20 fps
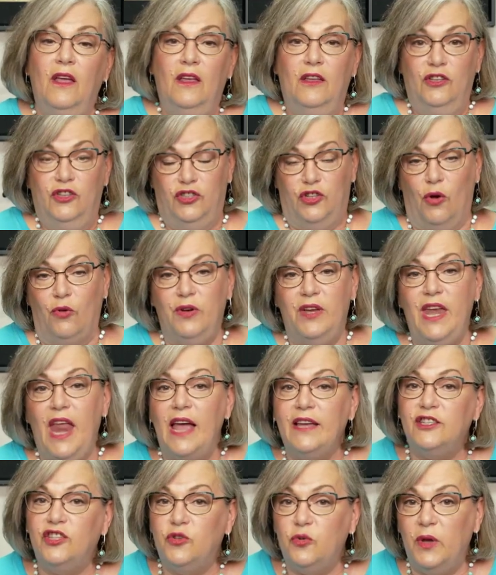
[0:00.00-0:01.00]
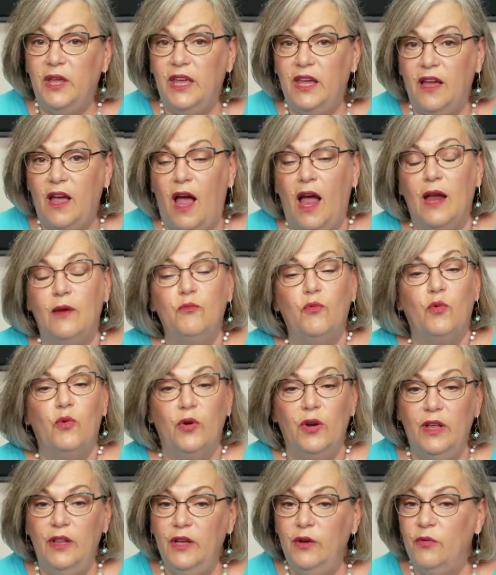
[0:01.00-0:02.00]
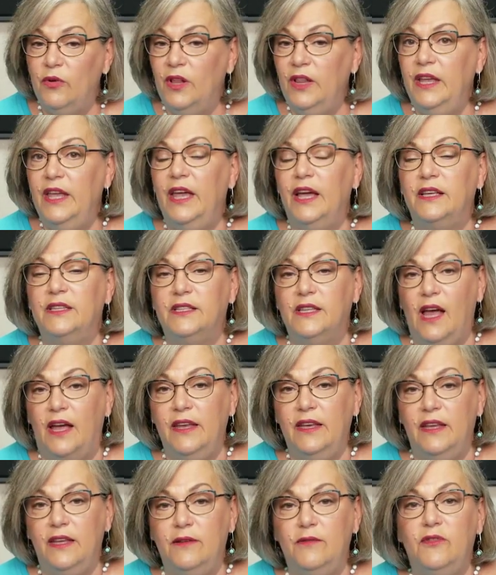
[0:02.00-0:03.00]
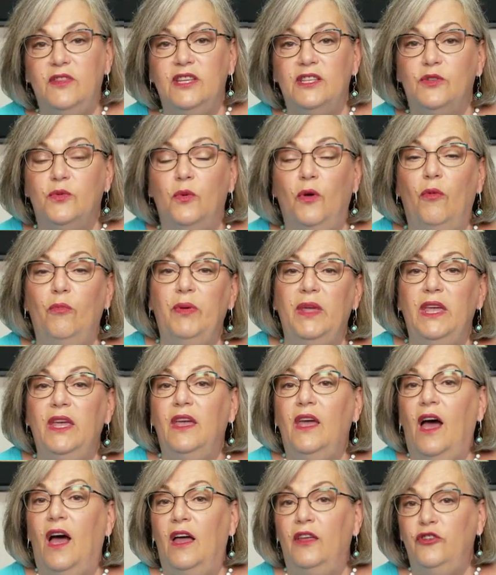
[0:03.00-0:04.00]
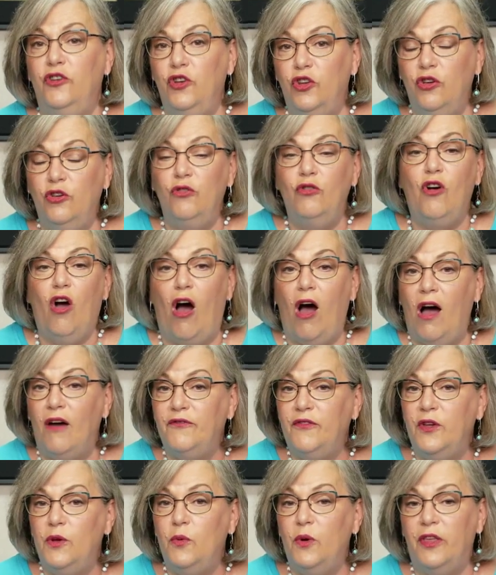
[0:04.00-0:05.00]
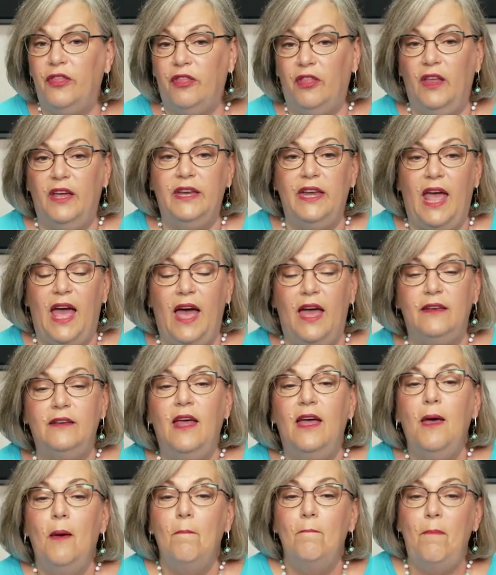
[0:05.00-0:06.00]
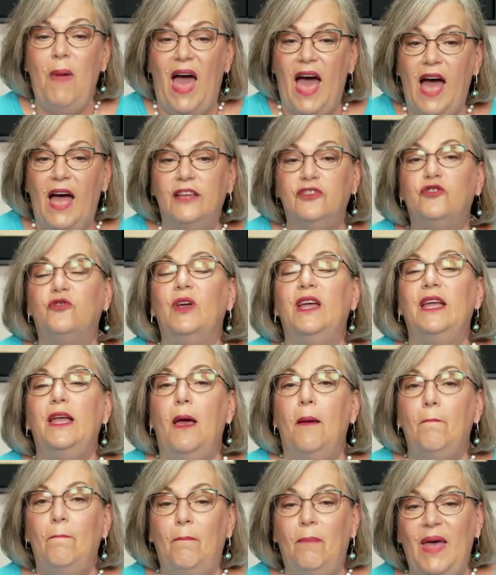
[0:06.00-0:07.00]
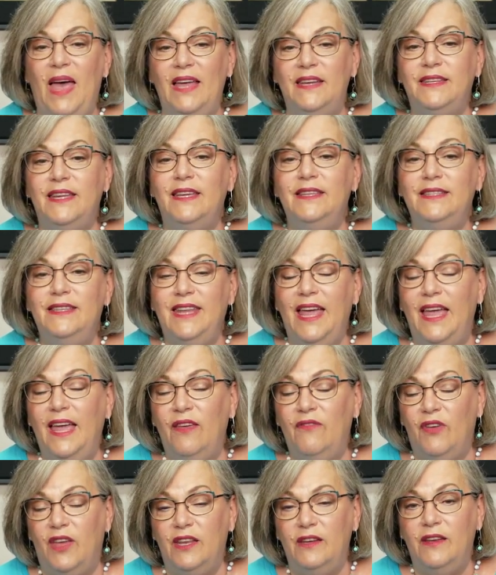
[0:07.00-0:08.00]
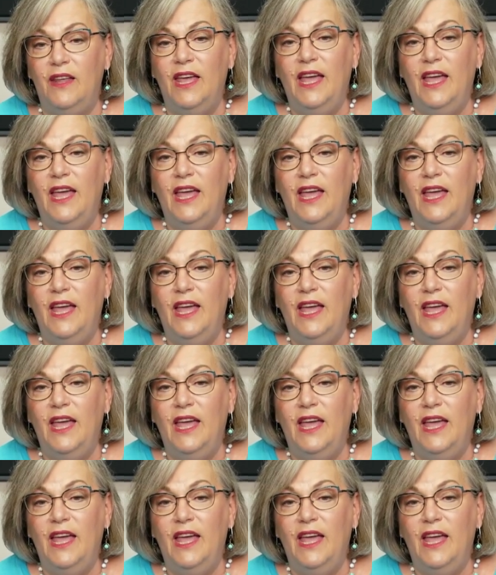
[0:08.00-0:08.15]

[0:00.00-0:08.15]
So next week, I'm really, really excited. This will be a new Coffee with Lynette, Patrick Bet David.